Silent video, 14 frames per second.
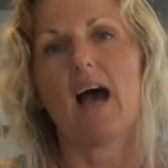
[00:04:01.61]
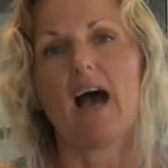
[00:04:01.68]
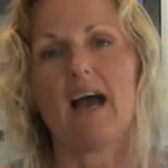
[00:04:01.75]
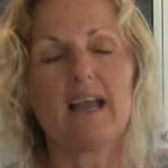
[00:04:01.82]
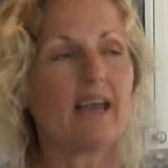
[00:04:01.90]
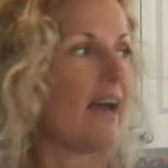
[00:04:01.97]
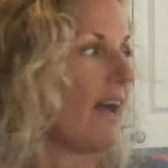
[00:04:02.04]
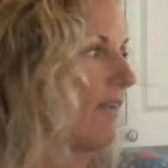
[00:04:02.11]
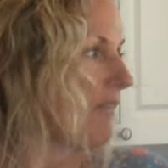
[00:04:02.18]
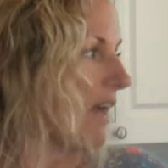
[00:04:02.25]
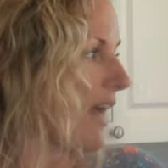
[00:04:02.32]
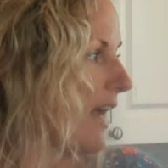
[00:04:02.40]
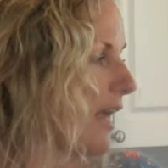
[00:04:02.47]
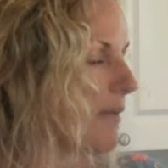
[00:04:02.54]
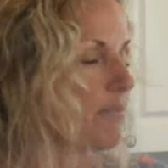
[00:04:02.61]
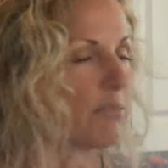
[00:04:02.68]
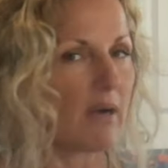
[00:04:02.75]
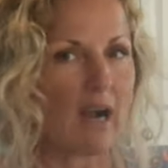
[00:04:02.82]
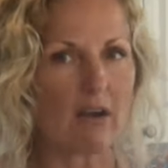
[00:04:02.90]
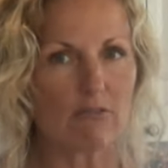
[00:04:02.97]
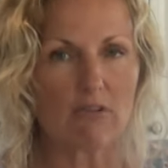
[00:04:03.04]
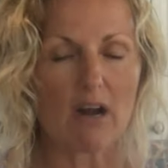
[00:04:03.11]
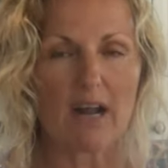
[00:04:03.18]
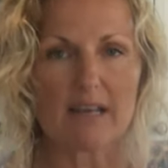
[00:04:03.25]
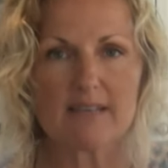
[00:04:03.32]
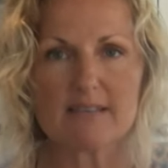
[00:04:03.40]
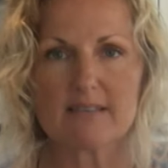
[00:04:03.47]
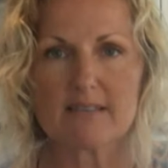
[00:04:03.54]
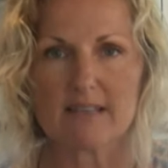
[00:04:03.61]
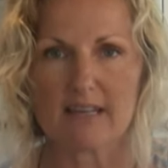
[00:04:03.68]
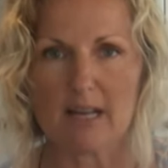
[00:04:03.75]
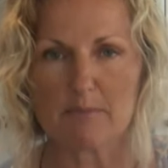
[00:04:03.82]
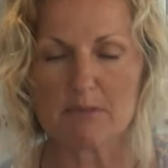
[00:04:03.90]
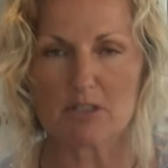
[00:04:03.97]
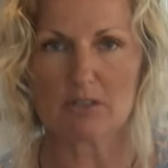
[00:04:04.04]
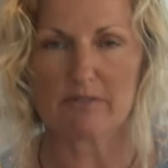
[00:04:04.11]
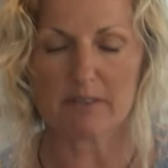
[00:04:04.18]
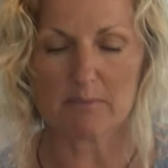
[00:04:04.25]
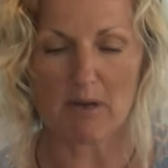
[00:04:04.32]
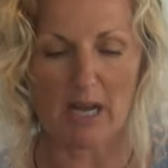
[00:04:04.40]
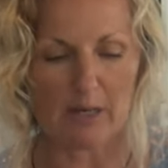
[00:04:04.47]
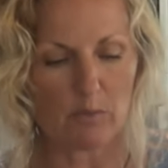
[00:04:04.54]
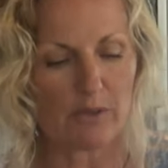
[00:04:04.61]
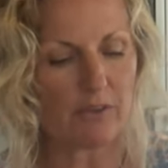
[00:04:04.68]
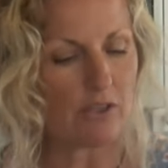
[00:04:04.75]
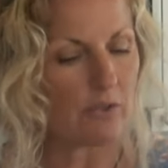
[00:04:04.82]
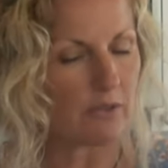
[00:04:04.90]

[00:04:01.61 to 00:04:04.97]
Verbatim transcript: I have a brown rice that I'm serving mine with.